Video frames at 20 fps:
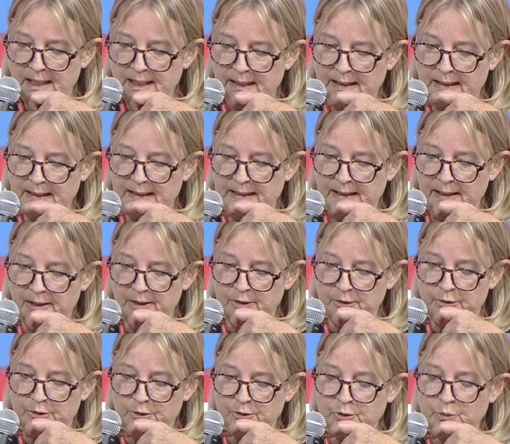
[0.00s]

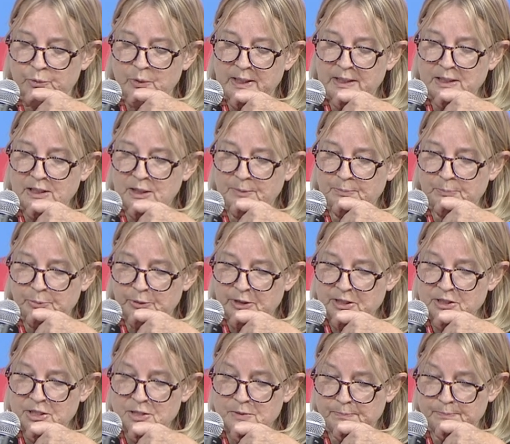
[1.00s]
The 20
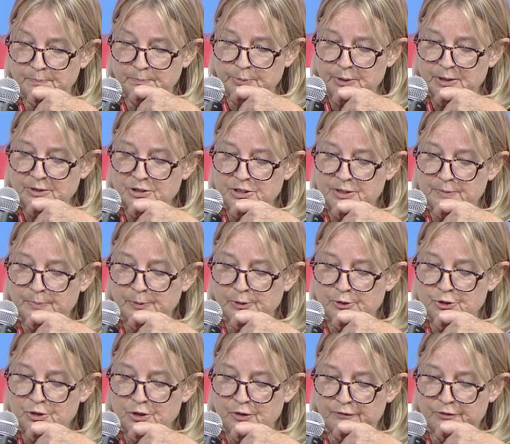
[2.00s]

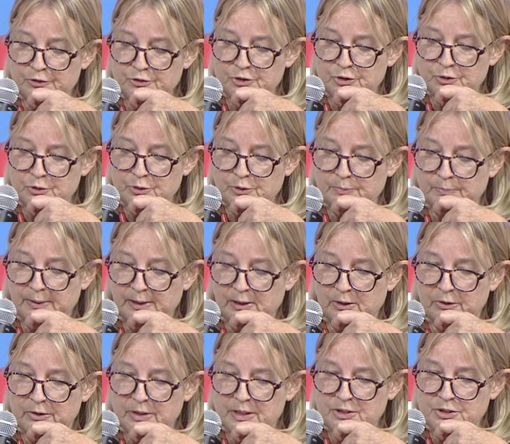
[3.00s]
principles of the social
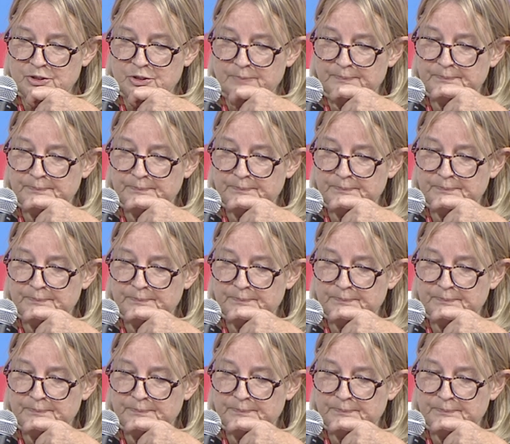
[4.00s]
pillar is,